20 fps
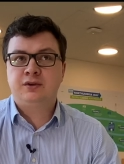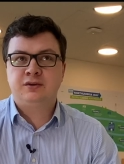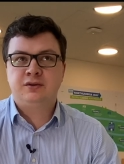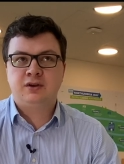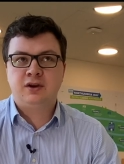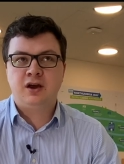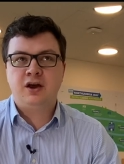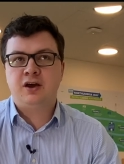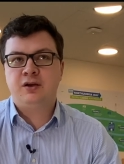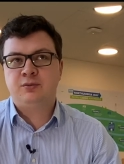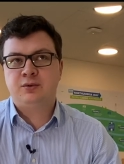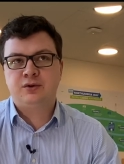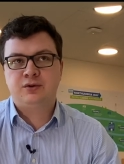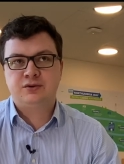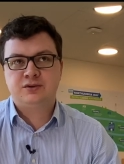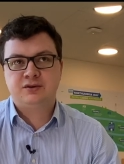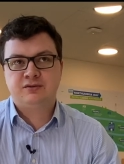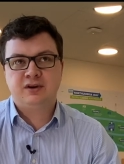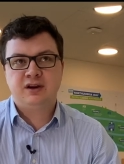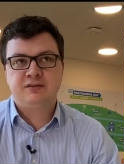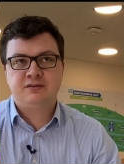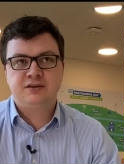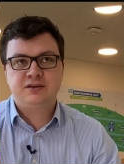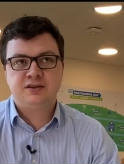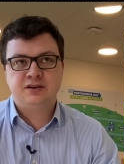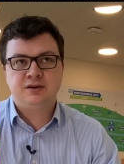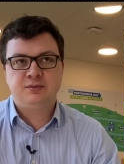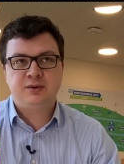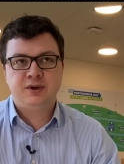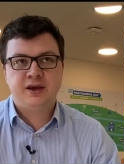to learn, but also
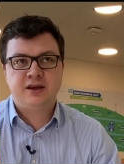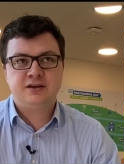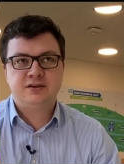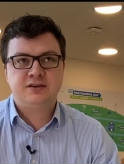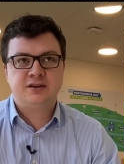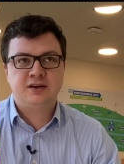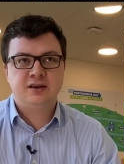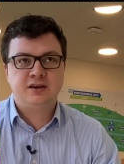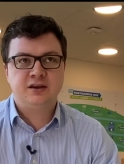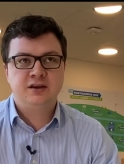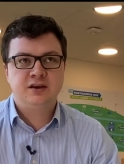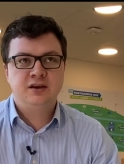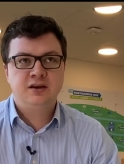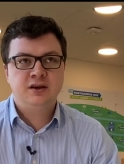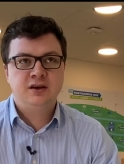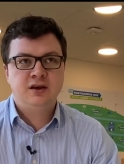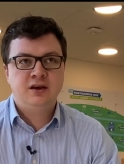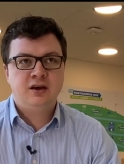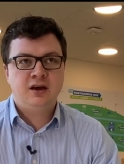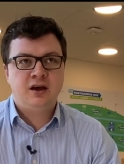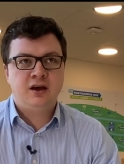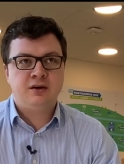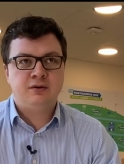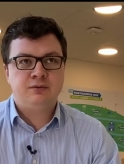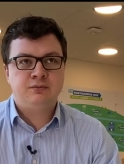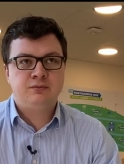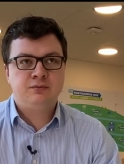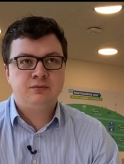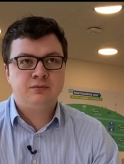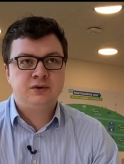relevant to your PhD,
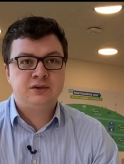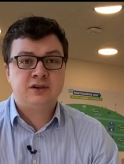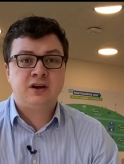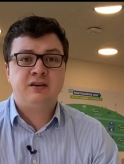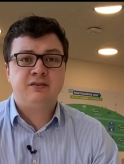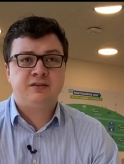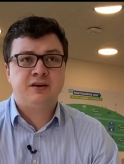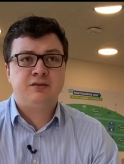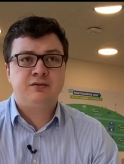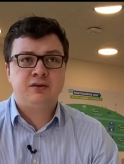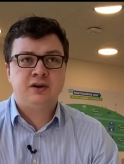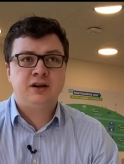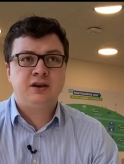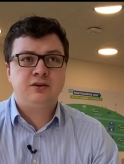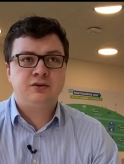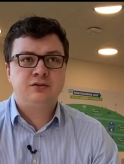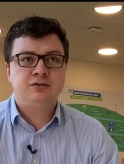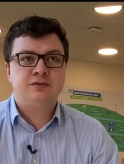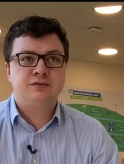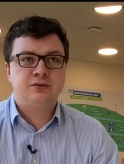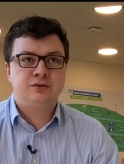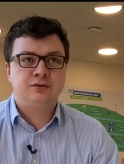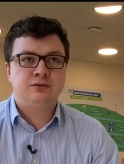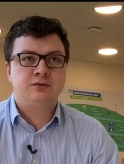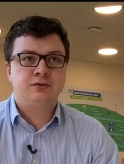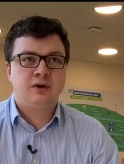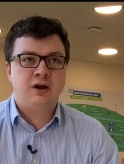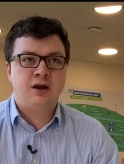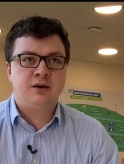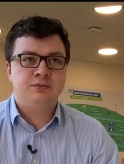which I found really useful,
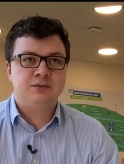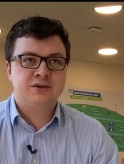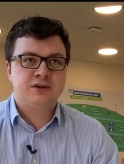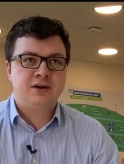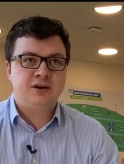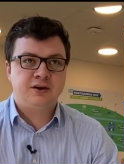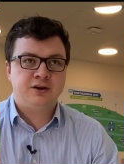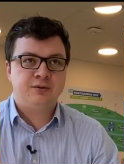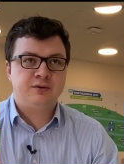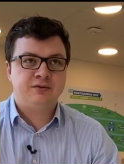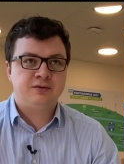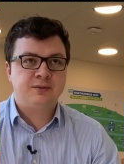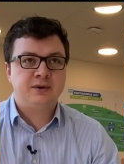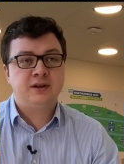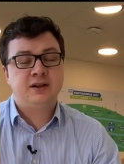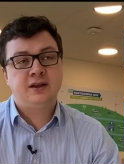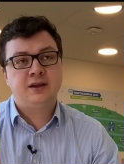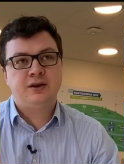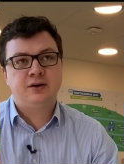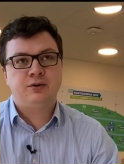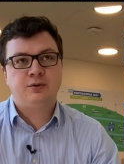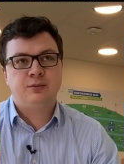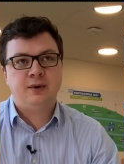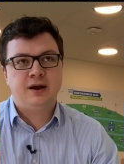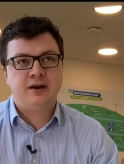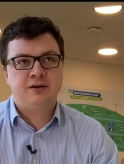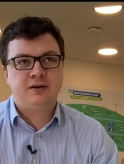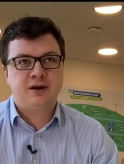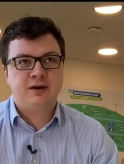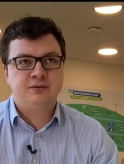certainly coming from a clinical
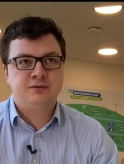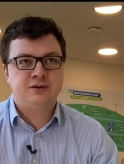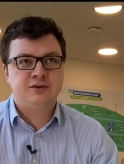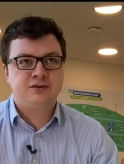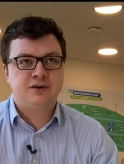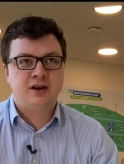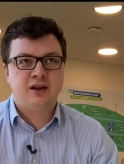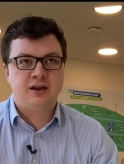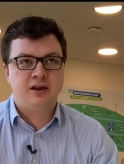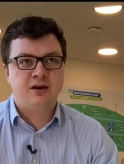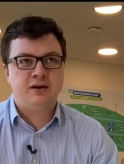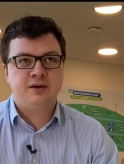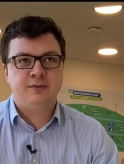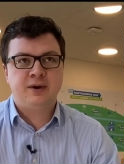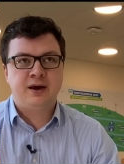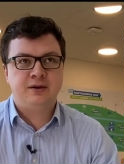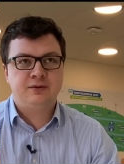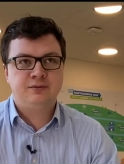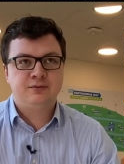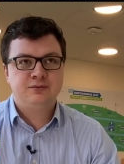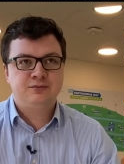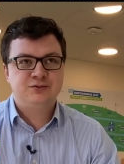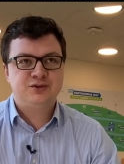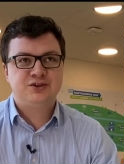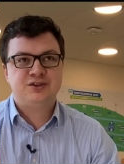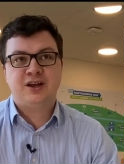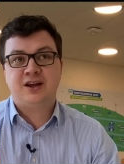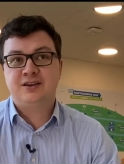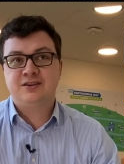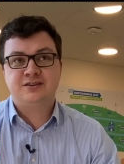background, to try and learn about
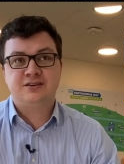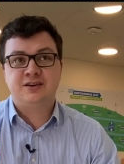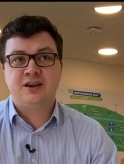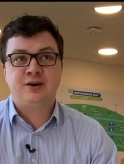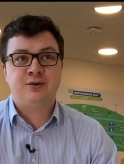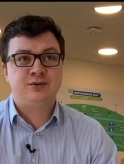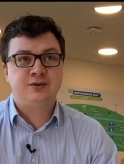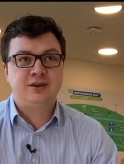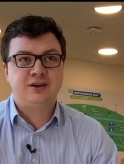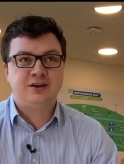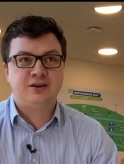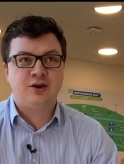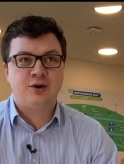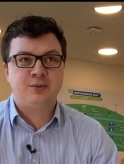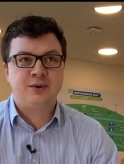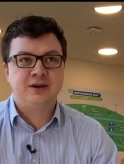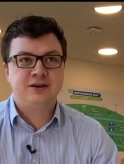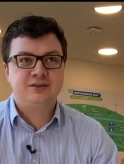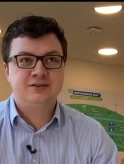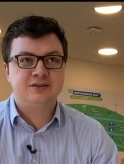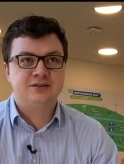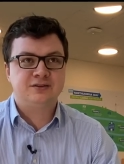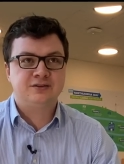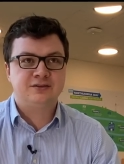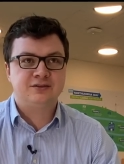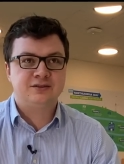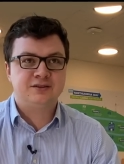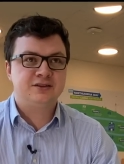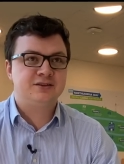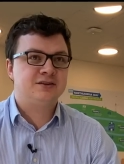stats and health economics
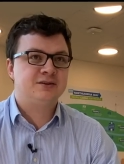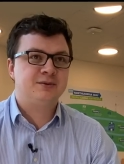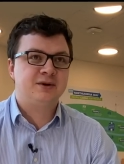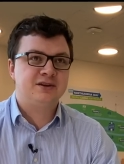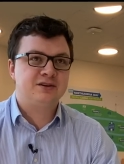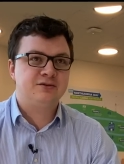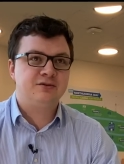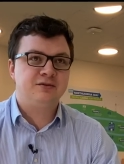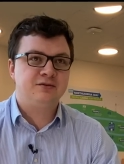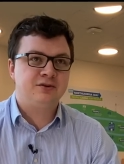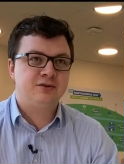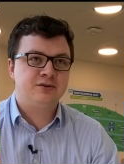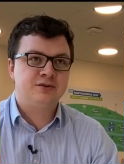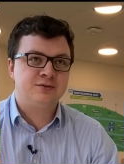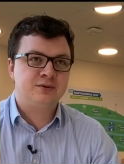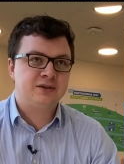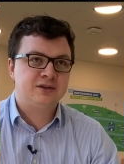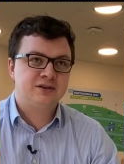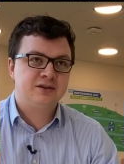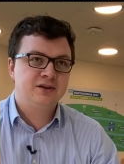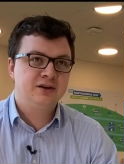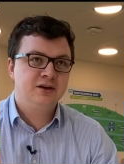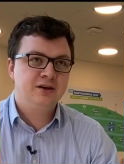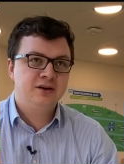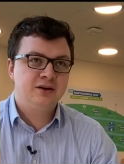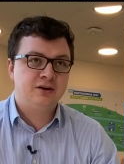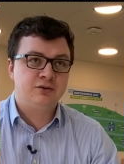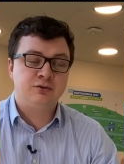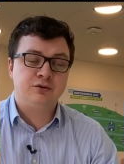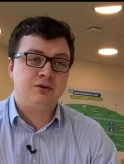and systematic reviews, which
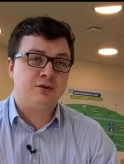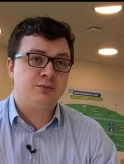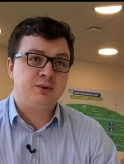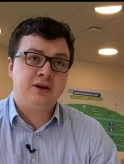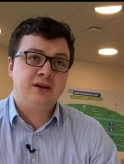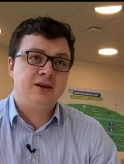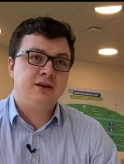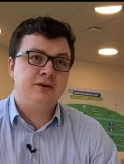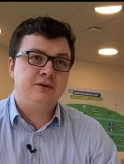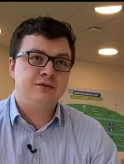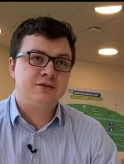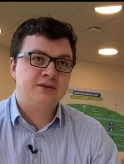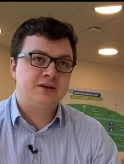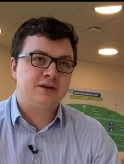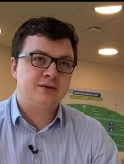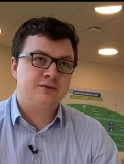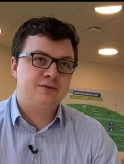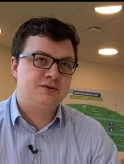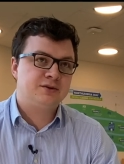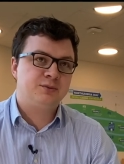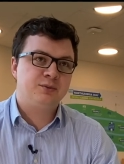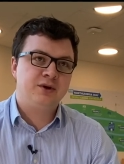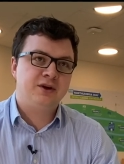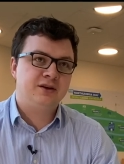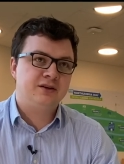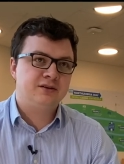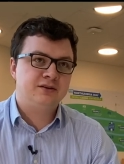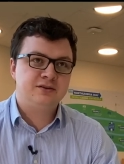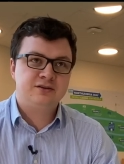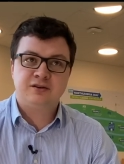are all completely new skills to
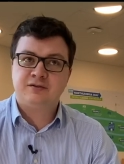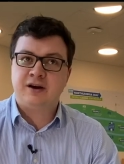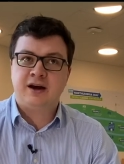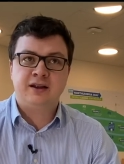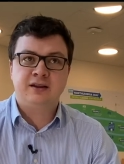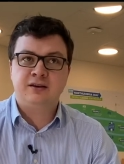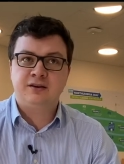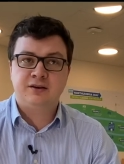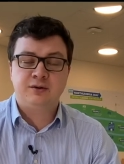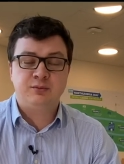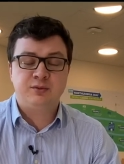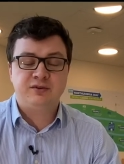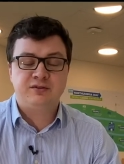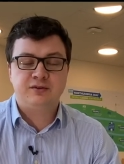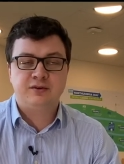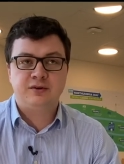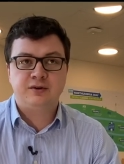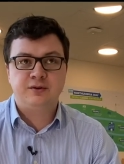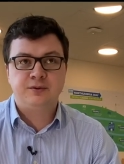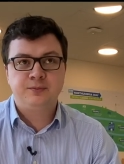me and stuff I hadn't done before.